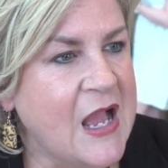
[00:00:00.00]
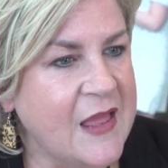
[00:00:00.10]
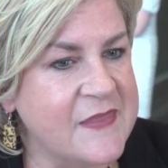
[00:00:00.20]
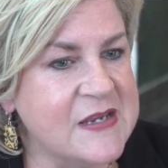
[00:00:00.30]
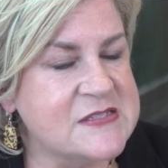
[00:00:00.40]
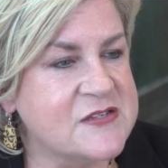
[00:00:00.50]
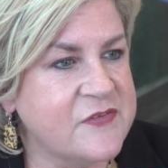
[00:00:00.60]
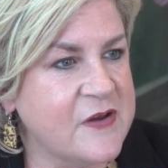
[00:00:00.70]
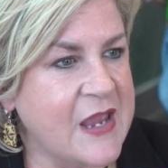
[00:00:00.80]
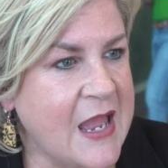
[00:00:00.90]
I think it's a
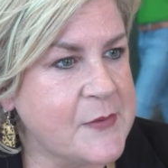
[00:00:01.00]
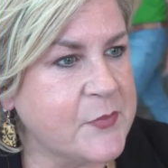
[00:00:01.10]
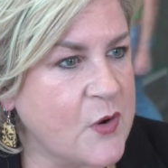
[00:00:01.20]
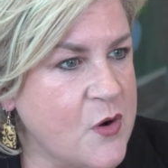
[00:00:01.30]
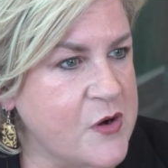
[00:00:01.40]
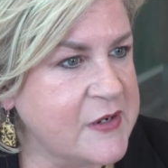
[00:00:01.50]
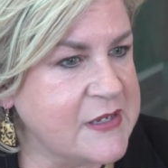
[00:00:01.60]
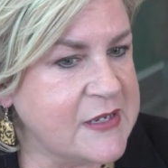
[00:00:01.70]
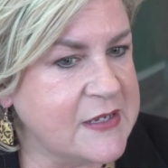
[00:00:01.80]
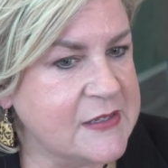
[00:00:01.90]
very high priority,
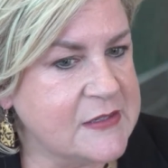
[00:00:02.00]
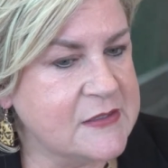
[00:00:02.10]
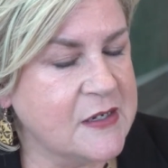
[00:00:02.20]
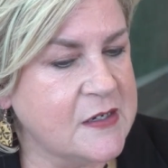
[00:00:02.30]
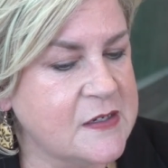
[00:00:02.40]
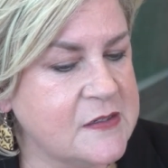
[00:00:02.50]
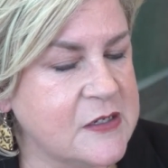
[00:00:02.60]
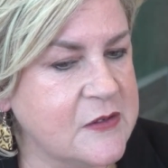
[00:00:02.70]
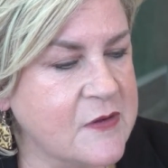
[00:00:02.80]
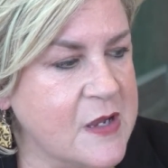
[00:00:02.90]
Ken. Uh,
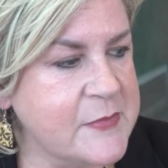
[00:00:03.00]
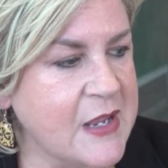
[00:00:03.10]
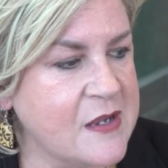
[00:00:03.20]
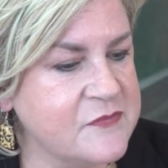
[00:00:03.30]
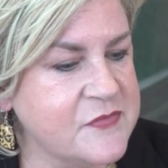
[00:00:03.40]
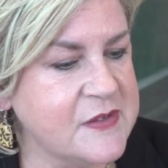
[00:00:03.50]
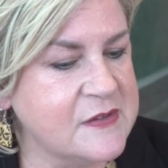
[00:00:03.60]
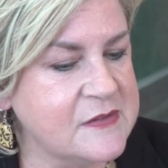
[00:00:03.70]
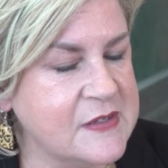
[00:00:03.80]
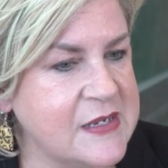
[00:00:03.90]
you know, coming off the,
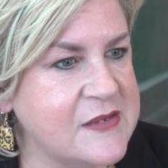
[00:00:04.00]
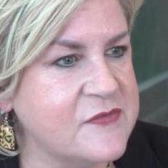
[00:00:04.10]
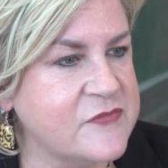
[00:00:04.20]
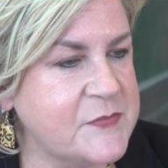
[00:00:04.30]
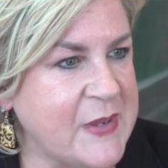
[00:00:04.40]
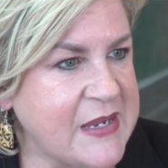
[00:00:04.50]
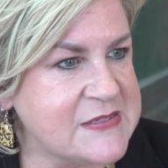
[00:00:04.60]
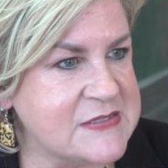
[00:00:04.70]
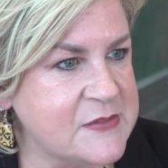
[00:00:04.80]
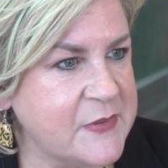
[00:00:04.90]
the, eve of a
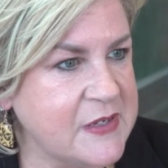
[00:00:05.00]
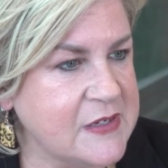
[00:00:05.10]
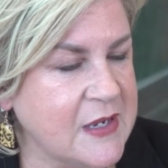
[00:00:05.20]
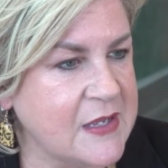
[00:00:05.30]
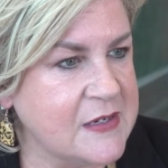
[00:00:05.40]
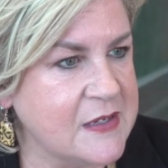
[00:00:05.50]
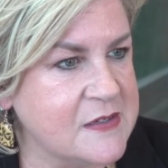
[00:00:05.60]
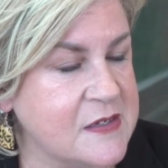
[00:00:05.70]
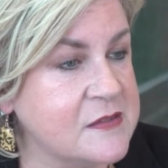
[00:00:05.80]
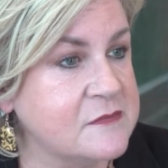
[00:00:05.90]
pandemic and
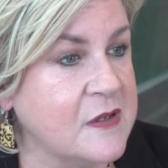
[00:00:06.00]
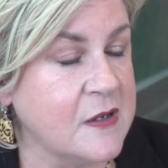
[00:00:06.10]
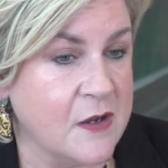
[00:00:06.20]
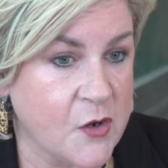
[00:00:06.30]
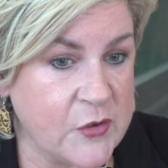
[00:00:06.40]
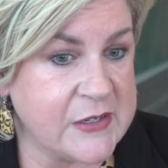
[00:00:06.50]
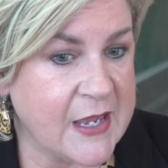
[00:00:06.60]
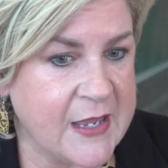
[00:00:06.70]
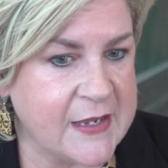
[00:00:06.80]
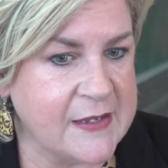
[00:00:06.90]
a, a, a
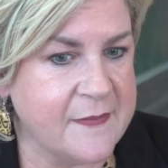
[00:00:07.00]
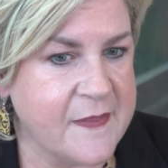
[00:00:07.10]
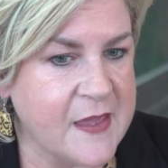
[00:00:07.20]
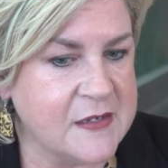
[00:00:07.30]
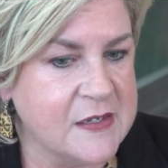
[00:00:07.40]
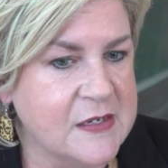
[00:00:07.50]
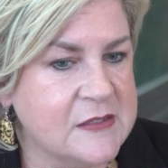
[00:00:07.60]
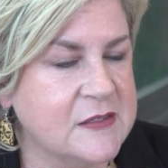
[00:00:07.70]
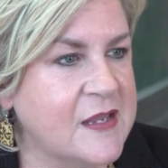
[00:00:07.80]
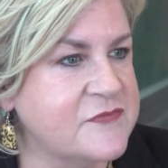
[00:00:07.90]
hurricane that
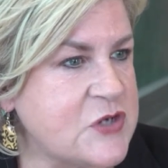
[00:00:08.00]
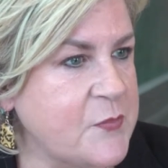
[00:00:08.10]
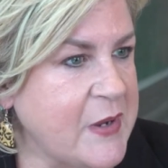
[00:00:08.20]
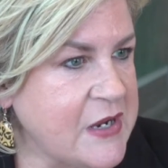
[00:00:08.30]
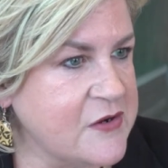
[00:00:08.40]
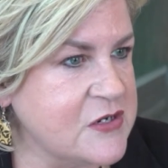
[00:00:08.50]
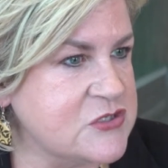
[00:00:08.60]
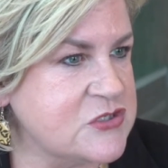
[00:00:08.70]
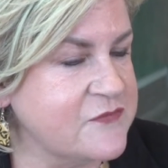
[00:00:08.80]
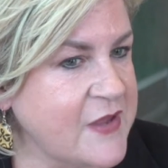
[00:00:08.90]
left our
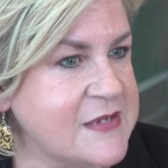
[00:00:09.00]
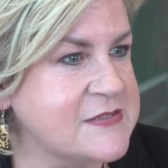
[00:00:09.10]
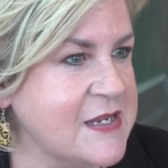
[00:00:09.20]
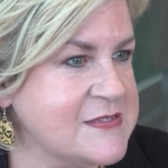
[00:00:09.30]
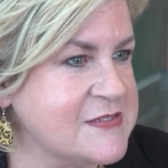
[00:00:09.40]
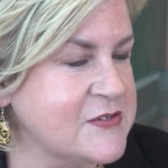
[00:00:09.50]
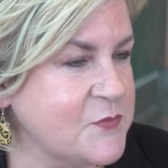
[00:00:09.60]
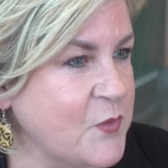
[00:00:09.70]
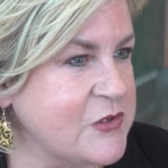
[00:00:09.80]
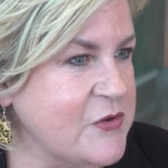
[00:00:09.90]
parish. In fact, today's the
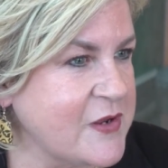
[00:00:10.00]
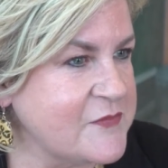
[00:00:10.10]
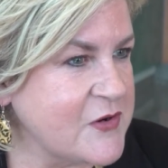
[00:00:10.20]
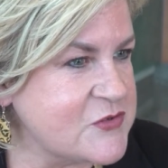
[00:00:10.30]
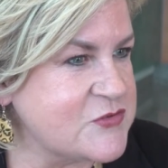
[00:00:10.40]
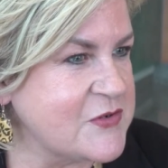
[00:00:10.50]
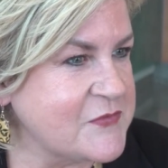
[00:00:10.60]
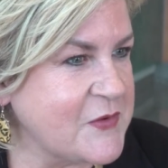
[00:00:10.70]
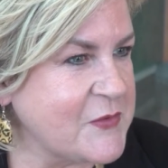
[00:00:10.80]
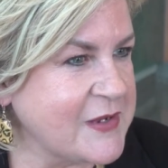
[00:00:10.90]
one year anniversary of
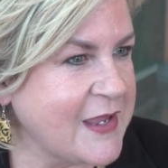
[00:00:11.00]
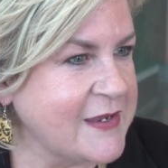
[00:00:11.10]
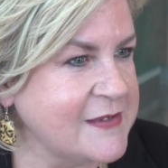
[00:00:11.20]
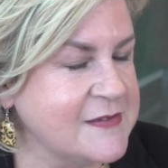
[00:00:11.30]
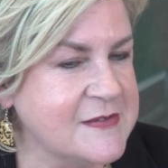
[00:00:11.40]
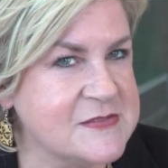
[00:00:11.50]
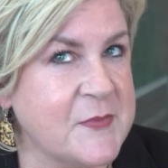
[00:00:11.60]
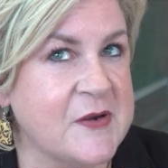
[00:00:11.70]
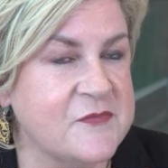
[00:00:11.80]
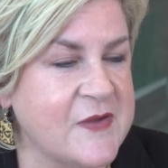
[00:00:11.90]
the hurricane, as a
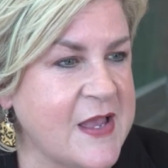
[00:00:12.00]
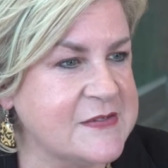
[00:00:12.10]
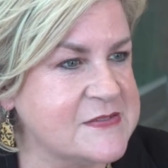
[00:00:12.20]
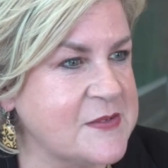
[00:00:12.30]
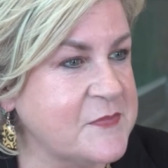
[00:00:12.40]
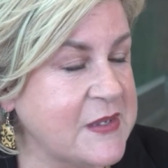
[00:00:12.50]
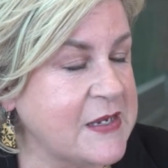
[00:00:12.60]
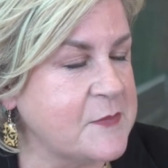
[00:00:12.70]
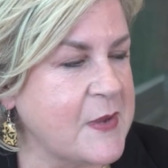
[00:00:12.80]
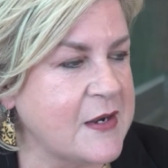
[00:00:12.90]
matter of fact, as I'm
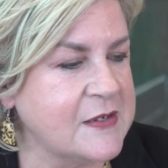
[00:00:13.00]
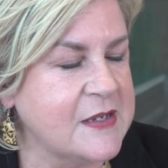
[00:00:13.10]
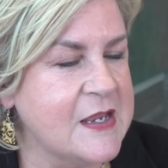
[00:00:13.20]
thinking about it.